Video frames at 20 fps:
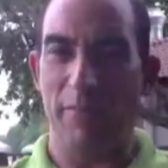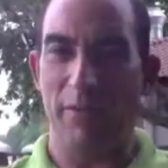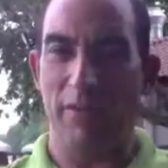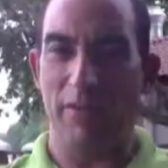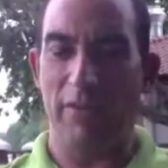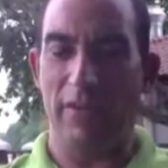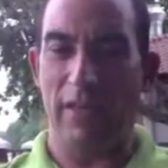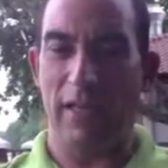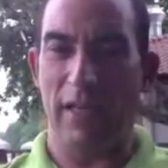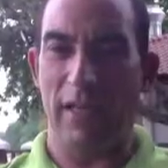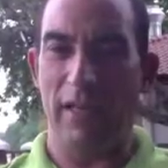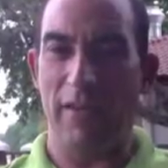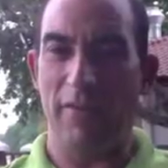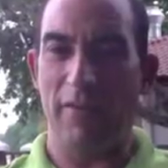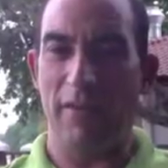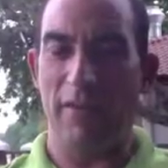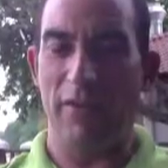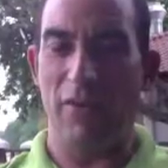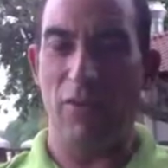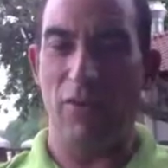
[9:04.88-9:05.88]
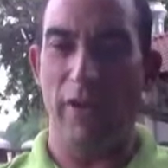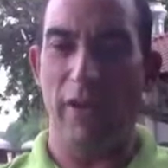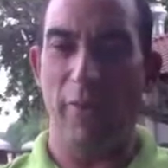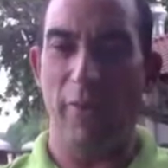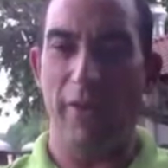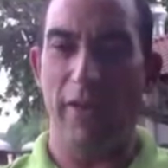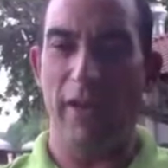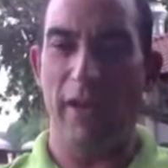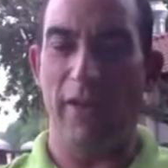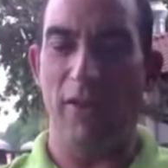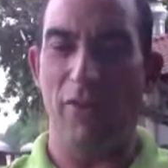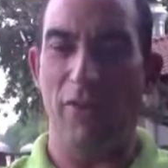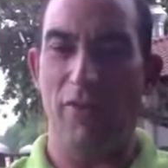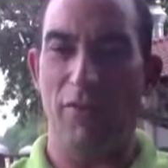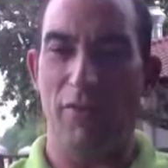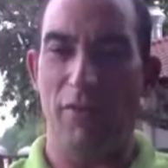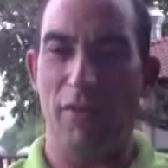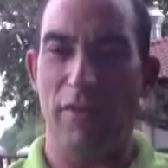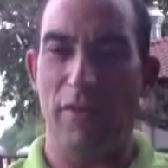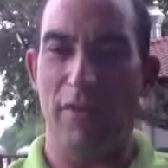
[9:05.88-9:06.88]
but no helping out
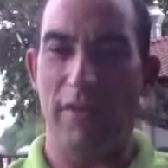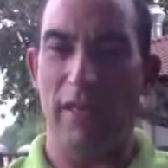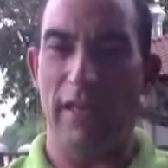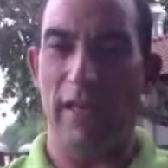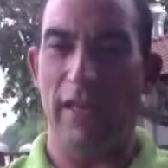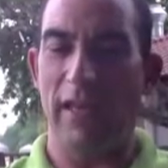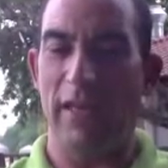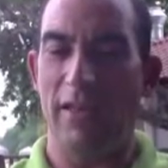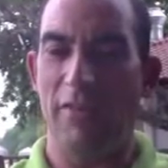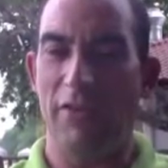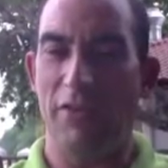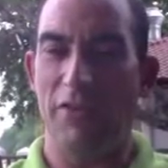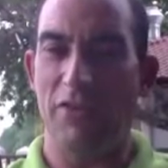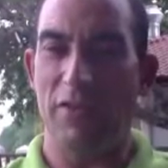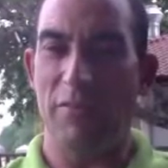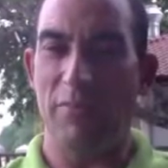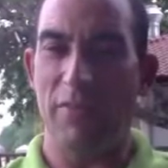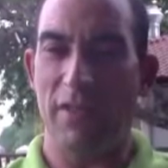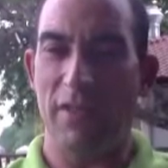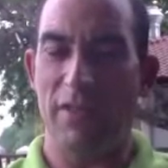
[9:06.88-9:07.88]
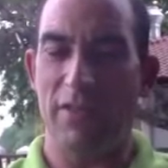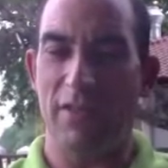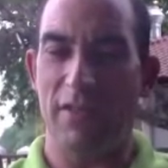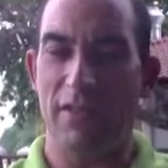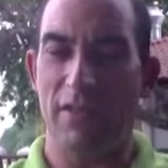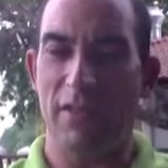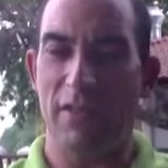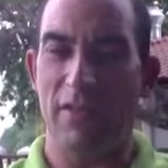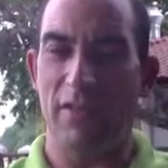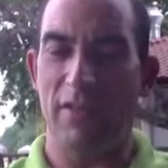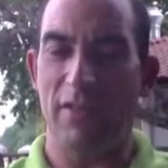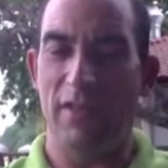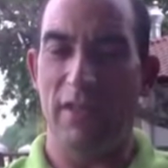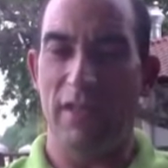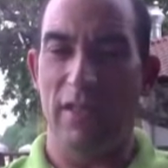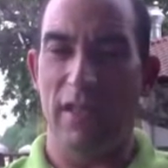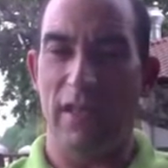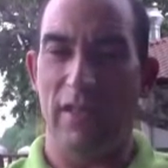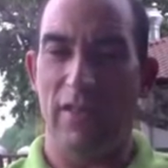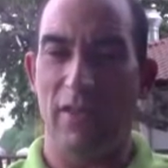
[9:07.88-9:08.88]
with any of your teammates in
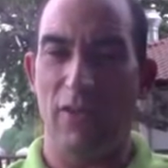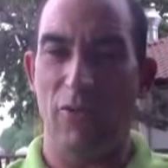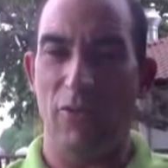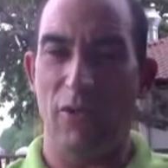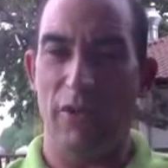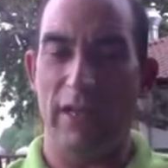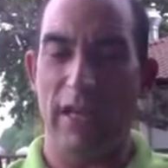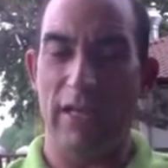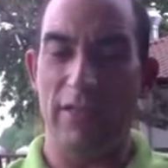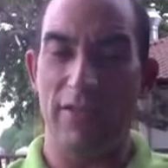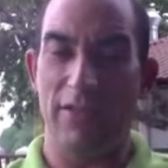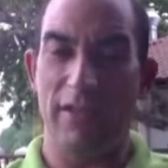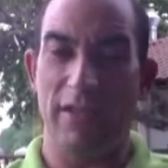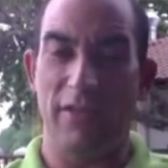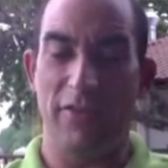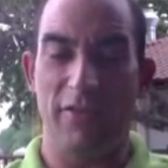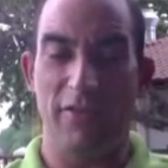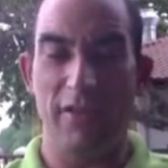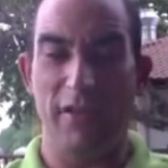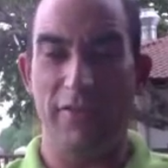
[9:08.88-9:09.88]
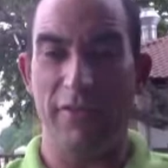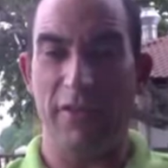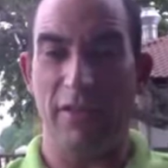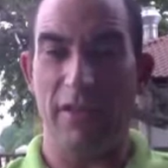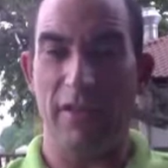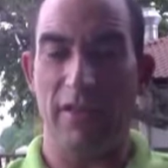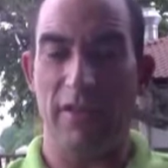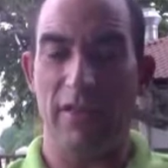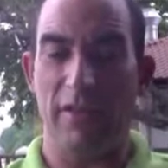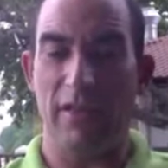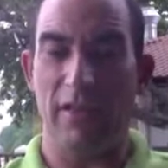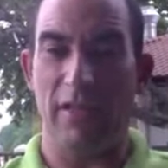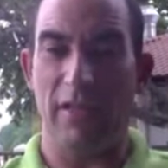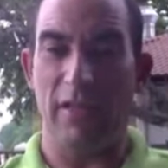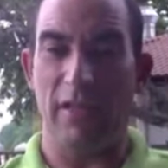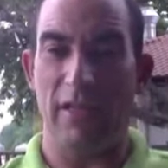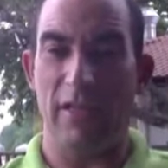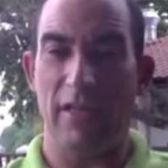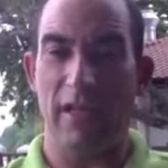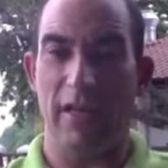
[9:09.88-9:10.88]
a lower category or even
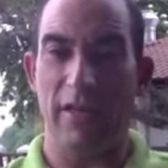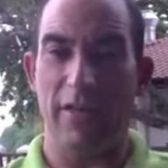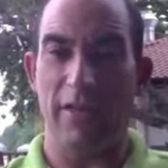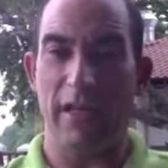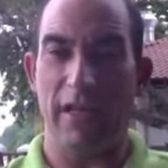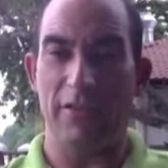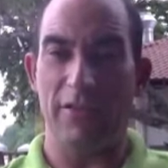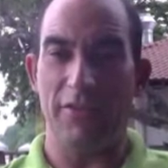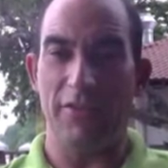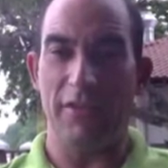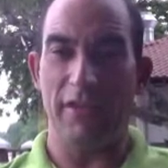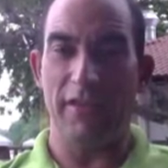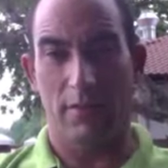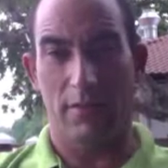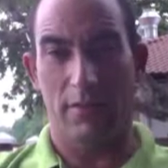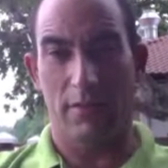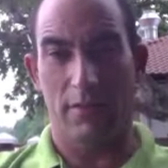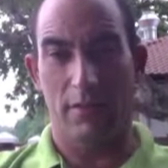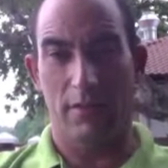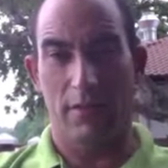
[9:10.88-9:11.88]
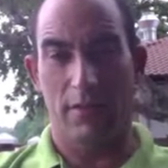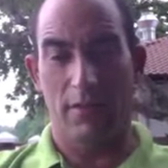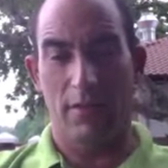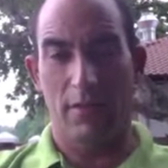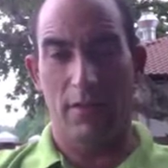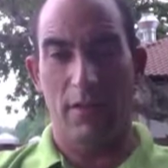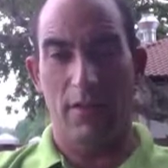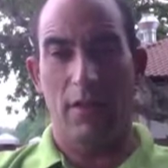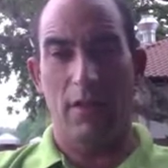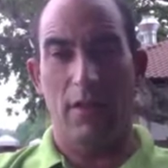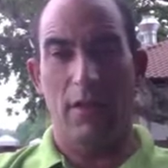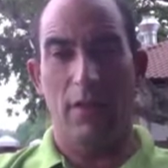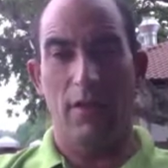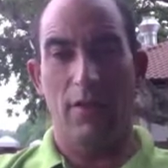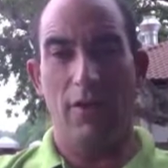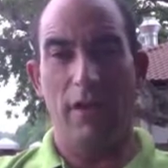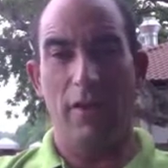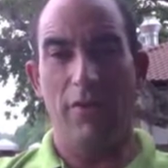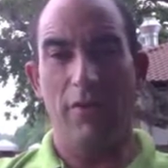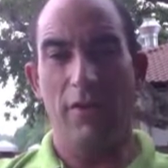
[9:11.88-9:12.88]
in a higher category.
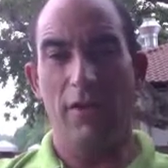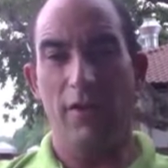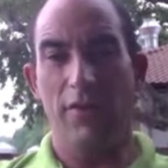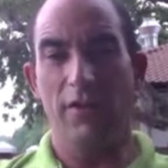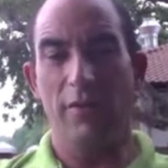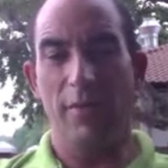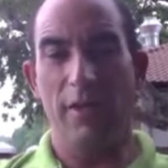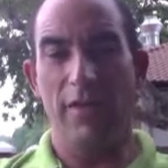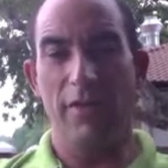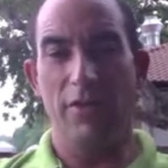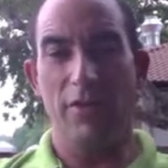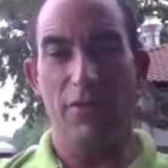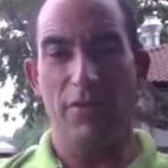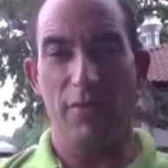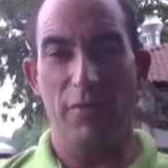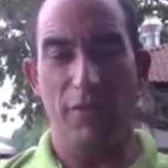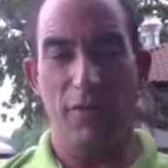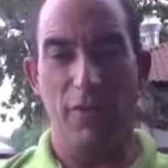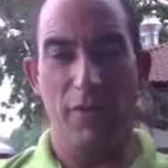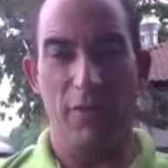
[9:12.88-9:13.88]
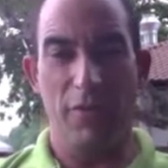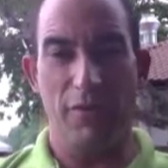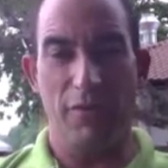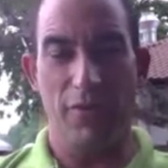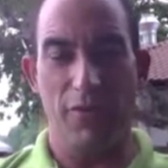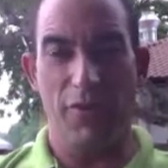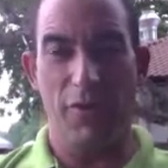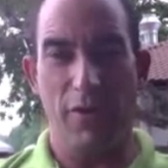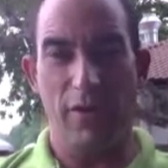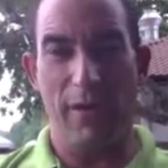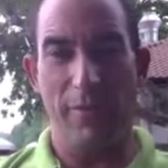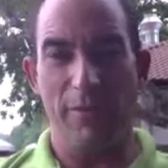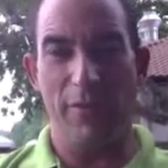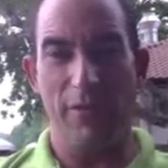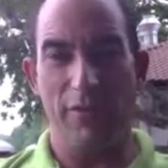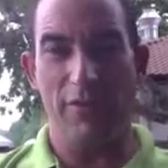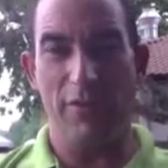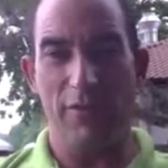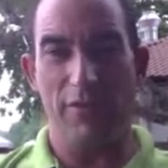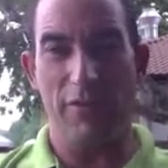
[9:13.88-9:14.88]
Okay, in regards to medical support, we've got 4
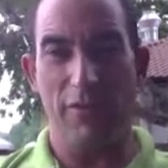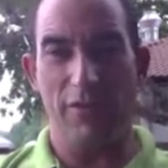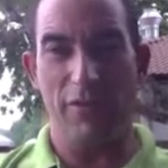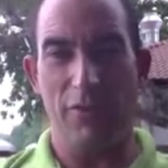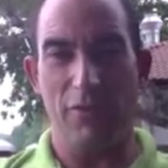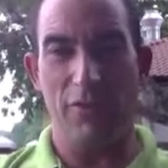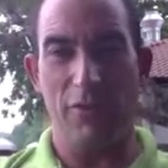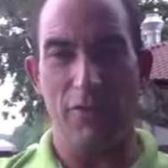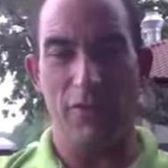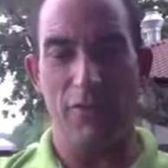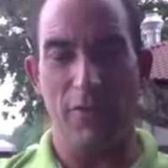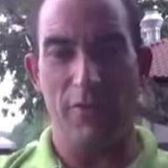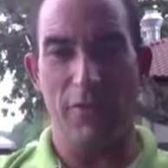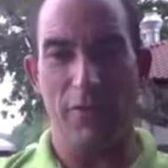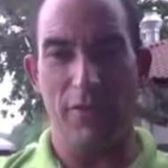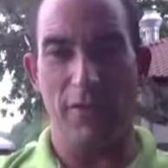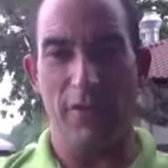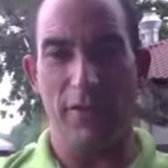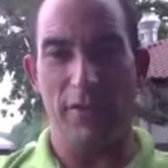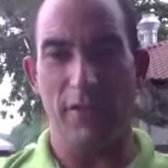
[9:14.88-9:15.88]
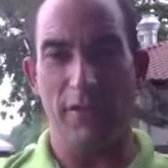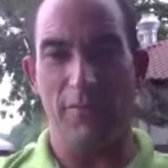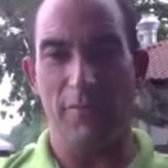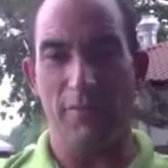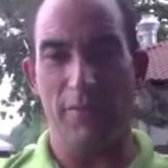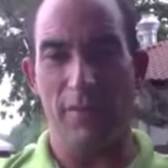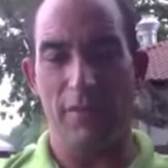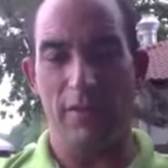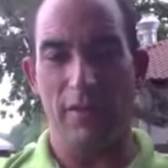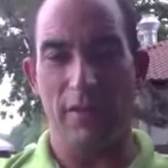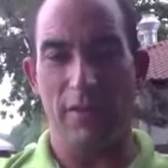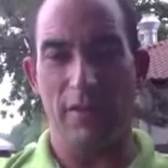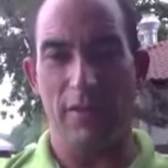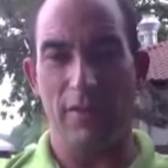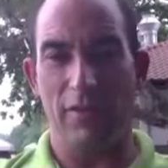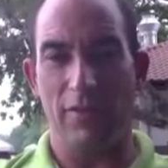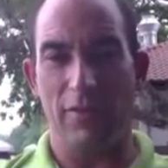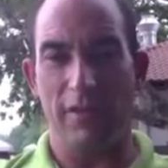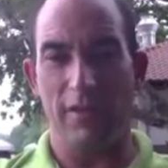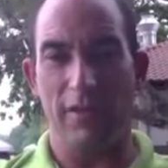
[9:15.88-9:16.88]
ambulances in total supporting the
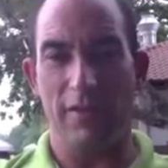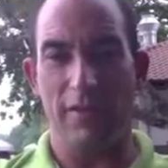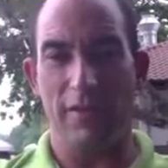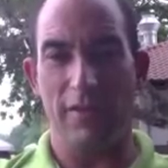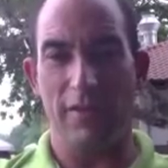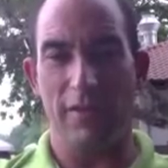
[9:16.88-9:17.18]
race this